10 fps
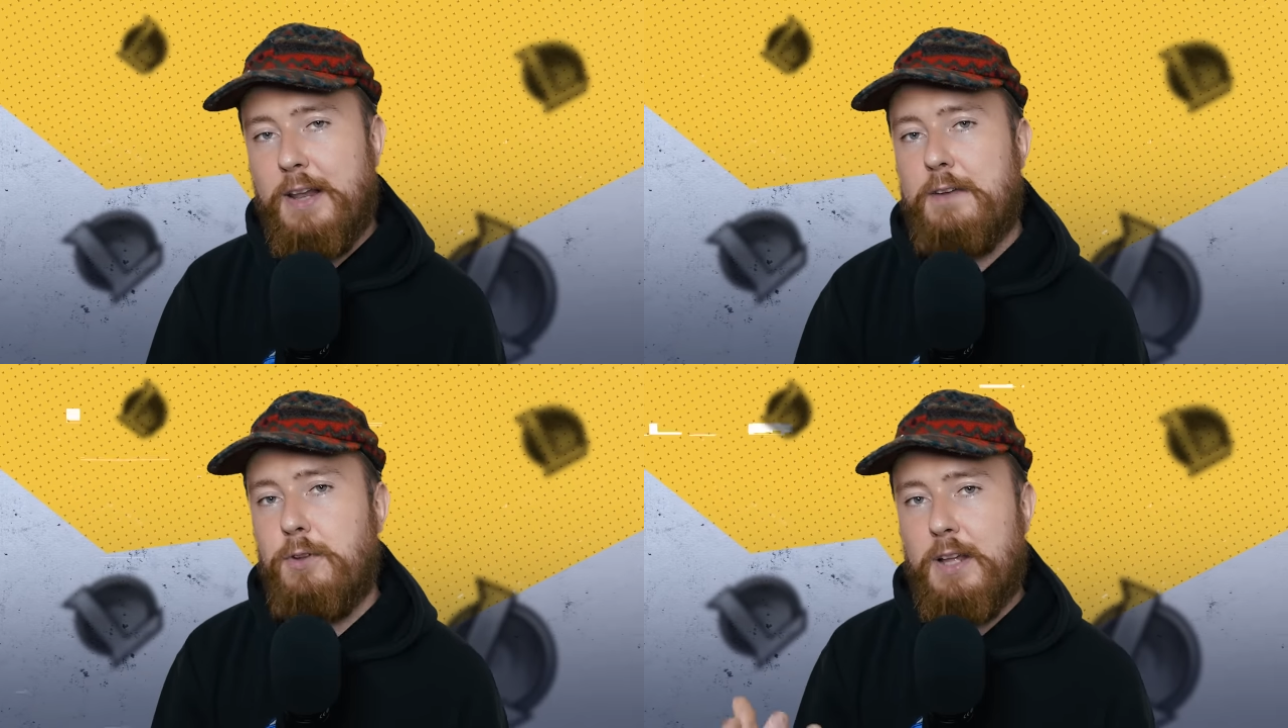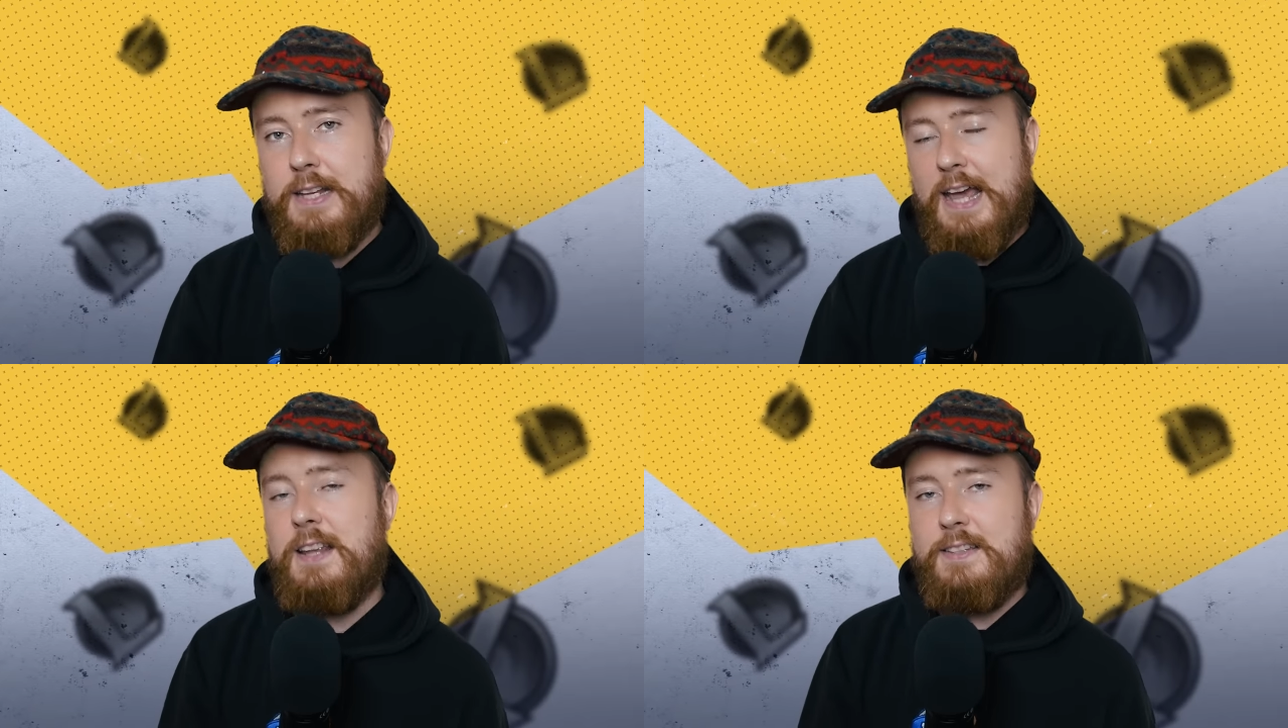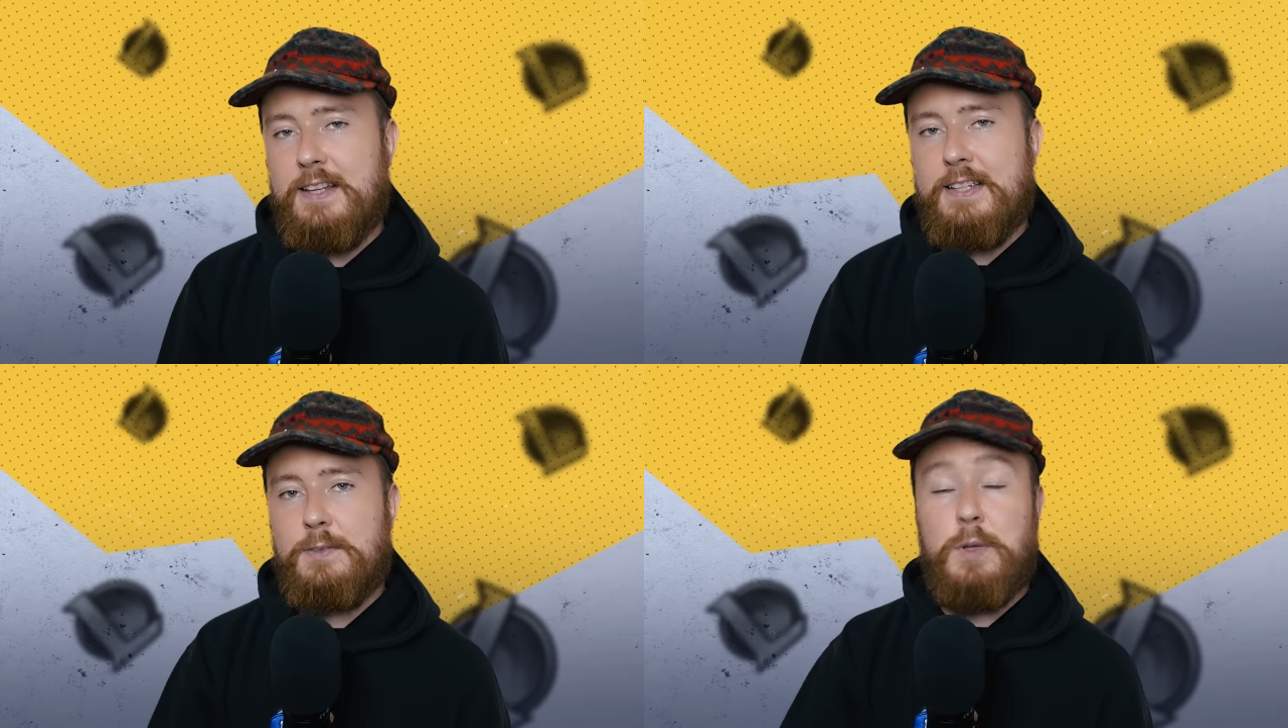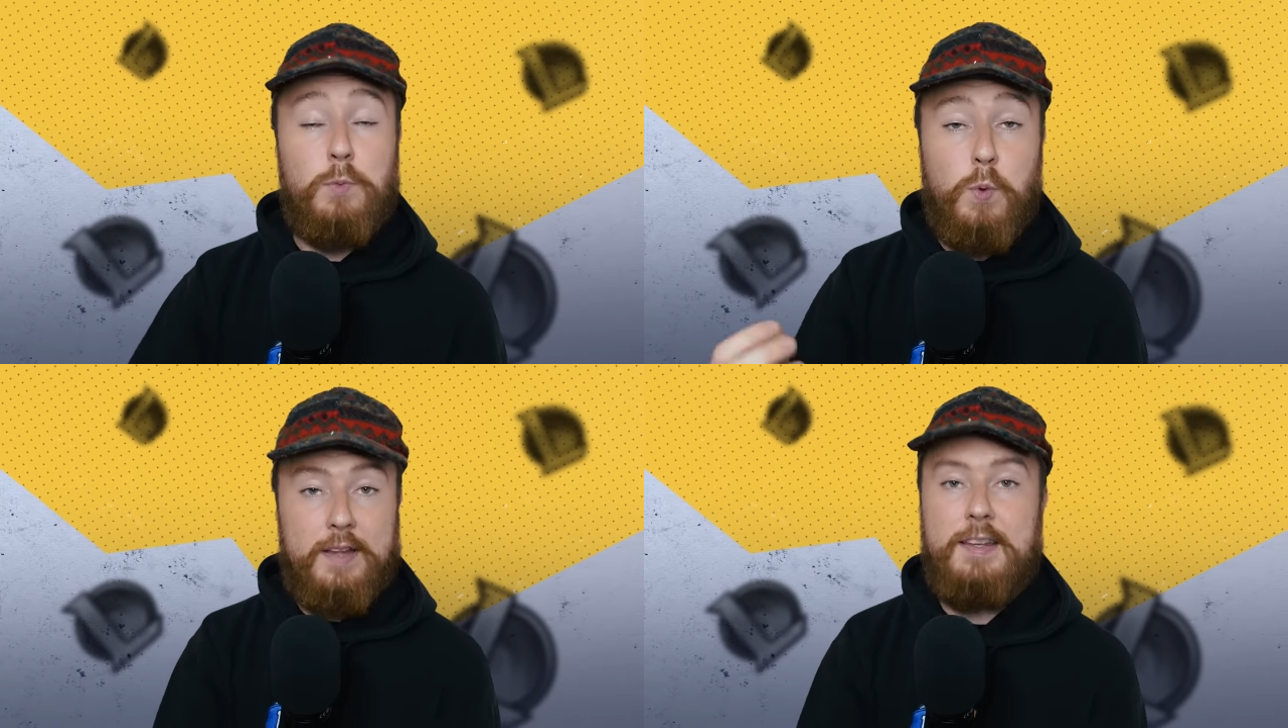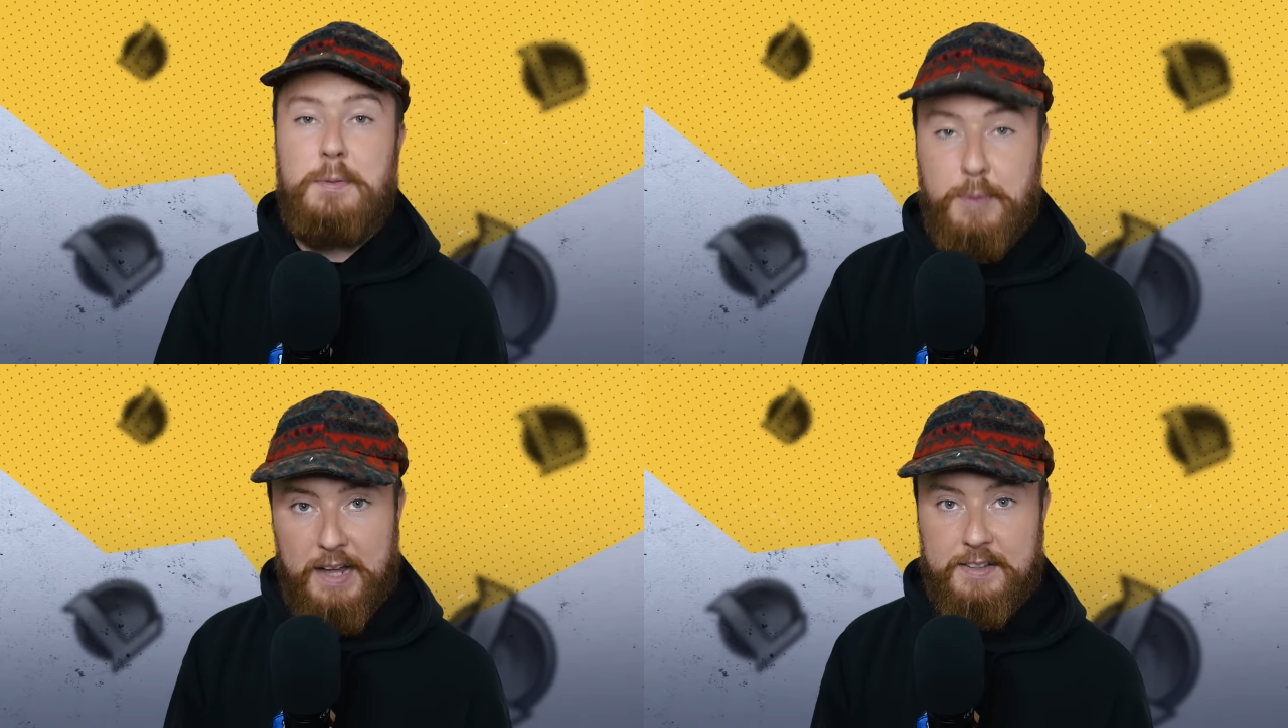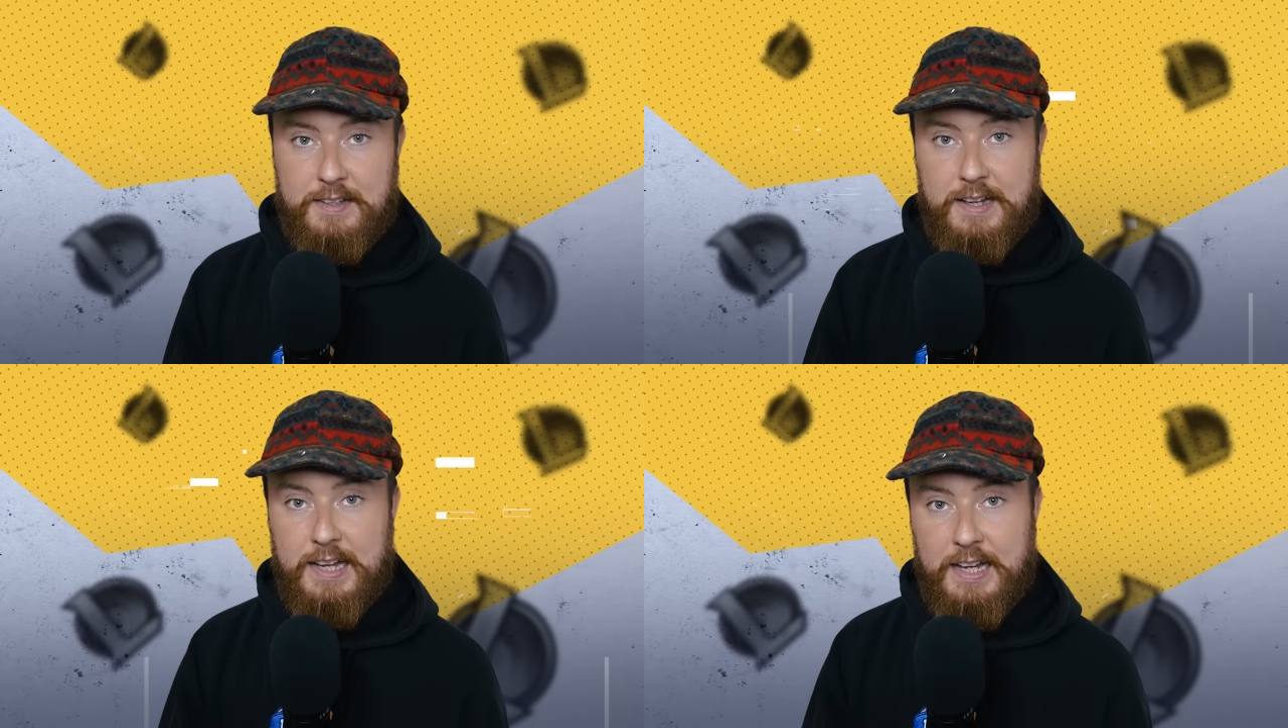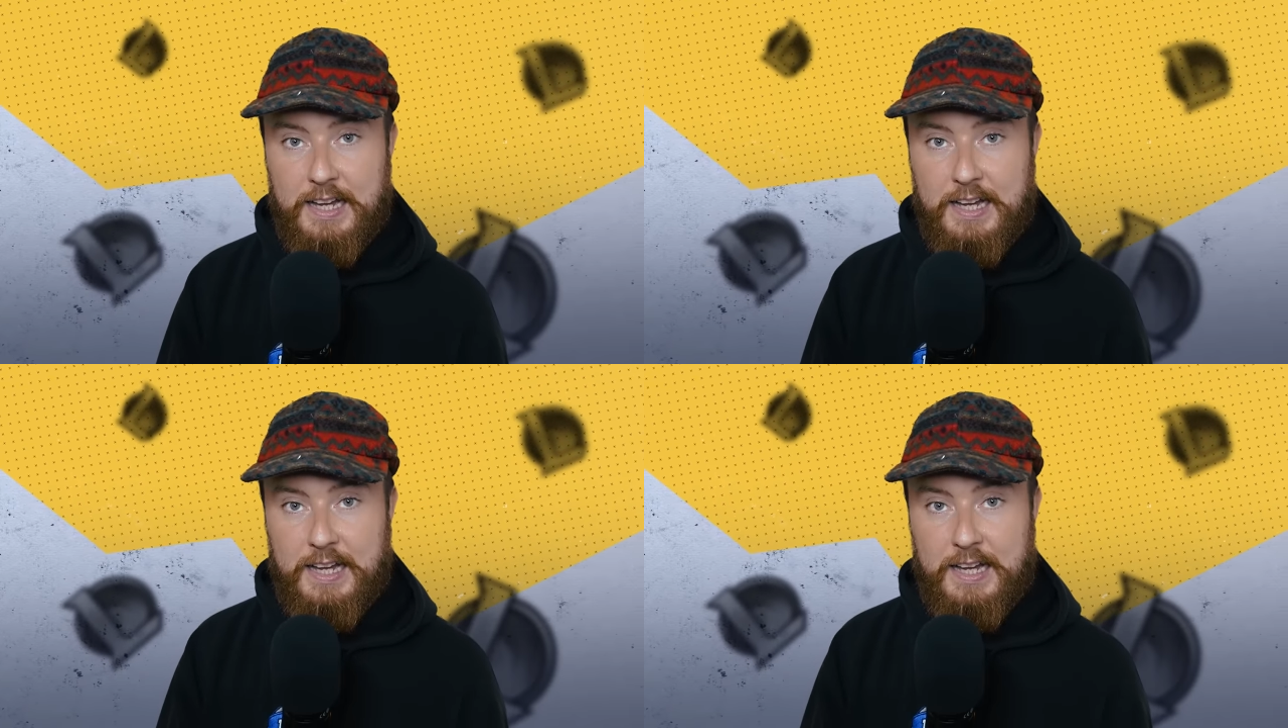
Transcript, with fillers: level analysis with witty banter,